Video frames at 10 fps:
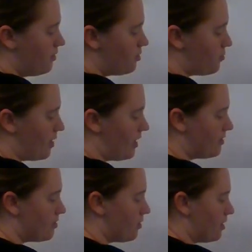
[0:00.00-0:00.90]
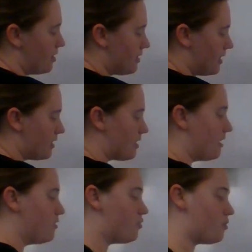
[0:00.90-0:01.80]
So my answer is
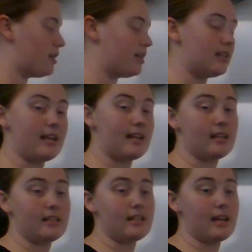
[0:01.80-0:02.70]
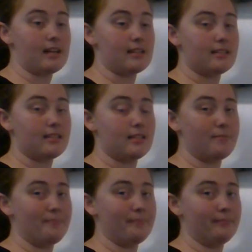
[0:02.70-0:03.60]
688.
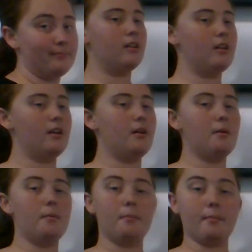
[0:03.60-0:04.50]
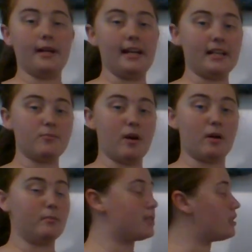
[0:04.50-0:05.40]
My next
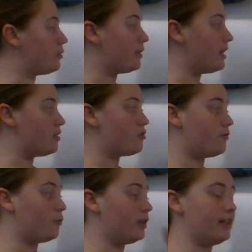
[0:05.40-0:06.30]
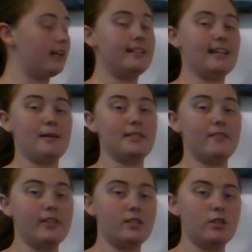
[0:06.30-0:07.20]
problem is 349 times
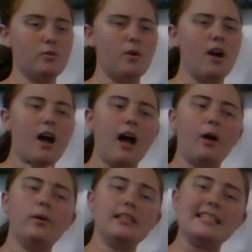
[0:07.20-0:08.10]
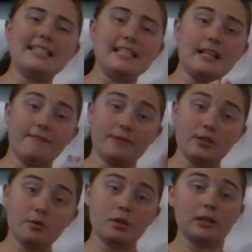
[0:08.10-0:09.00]
72. I want to see if
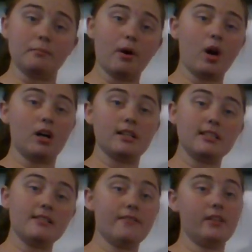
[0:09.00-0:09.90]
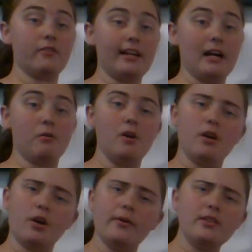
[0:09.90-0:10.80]
you can pause the video right now.
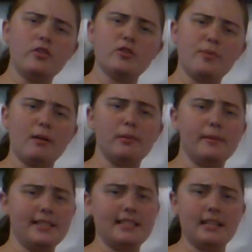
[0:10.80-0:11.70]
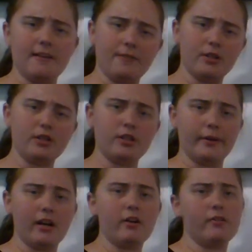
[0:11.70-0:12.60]
Go ahead and do this problem and see if you're doing
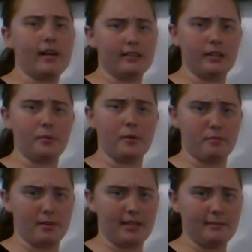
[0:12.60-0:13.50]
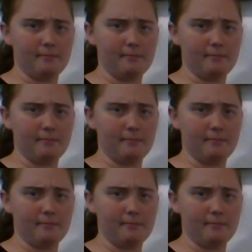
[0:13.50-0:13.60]
it correctly with me.